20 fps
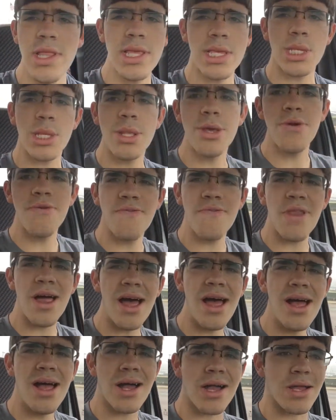this little
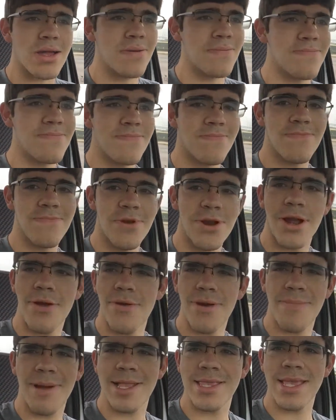vlog. We're going
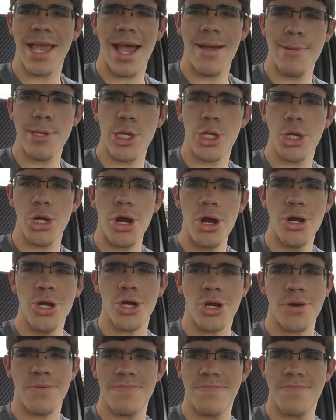to buy Thomas Charger.